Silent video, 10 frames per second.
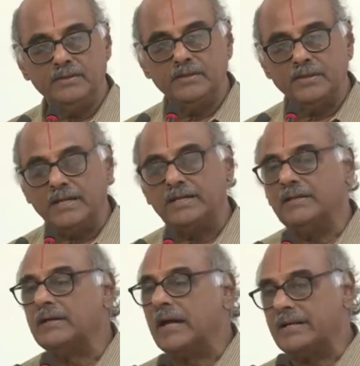And
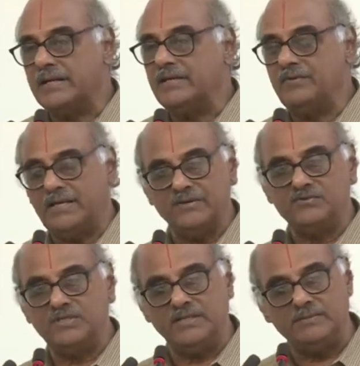already we have
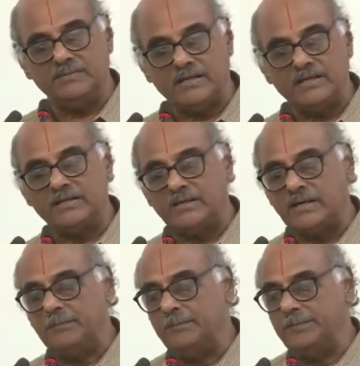seen
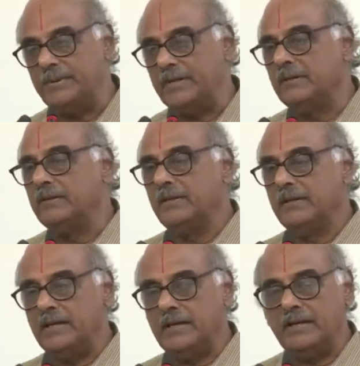Trump,
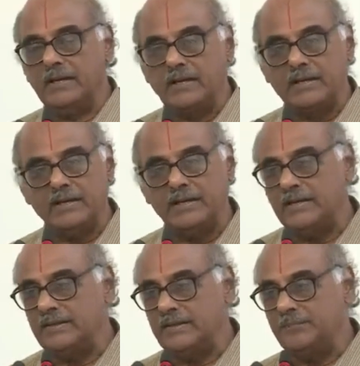
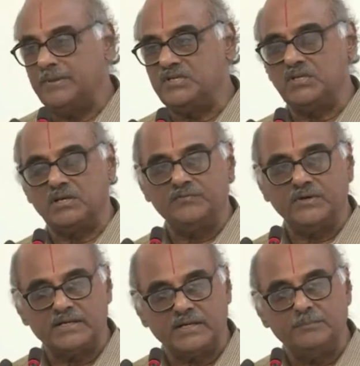a picture of a
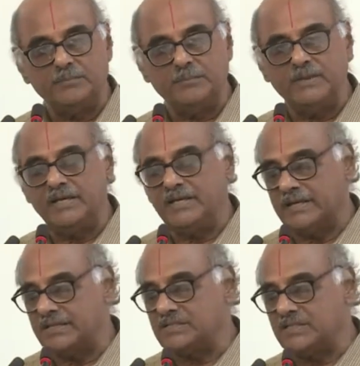Trump being
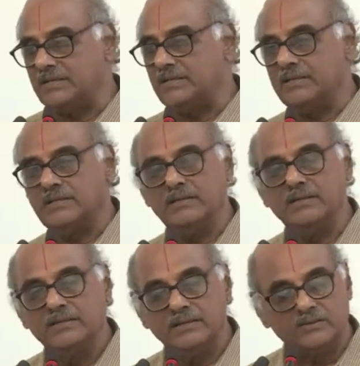arrested,
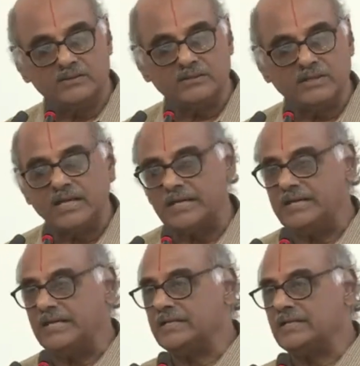
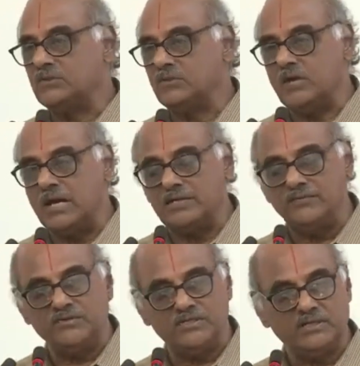created through
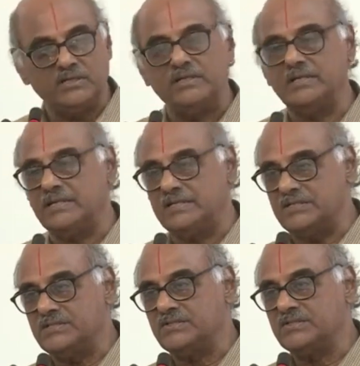artificial
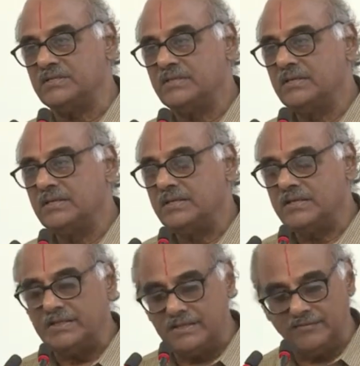intelligence,
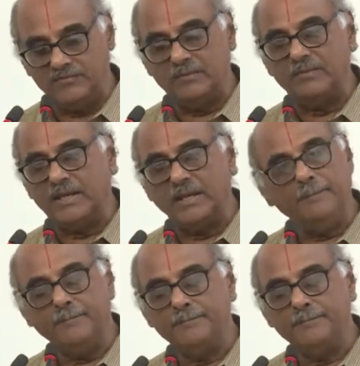defaming him.